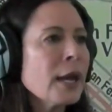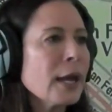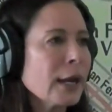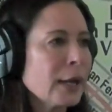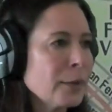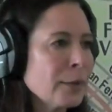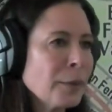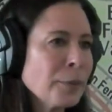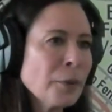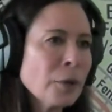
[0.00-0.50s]

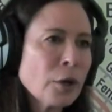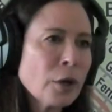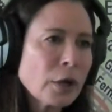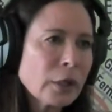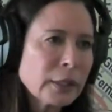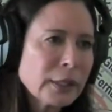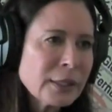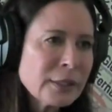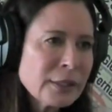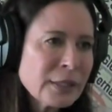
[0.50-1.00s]
And I remember
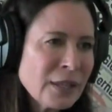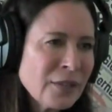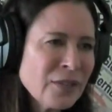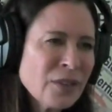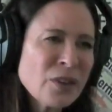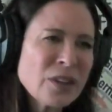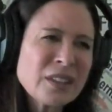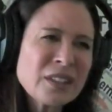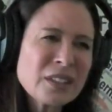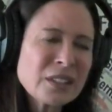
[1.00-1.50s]
calling Steve
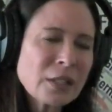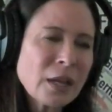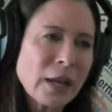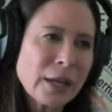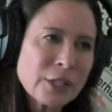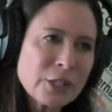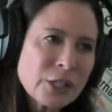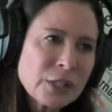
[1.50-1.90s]
going, this guy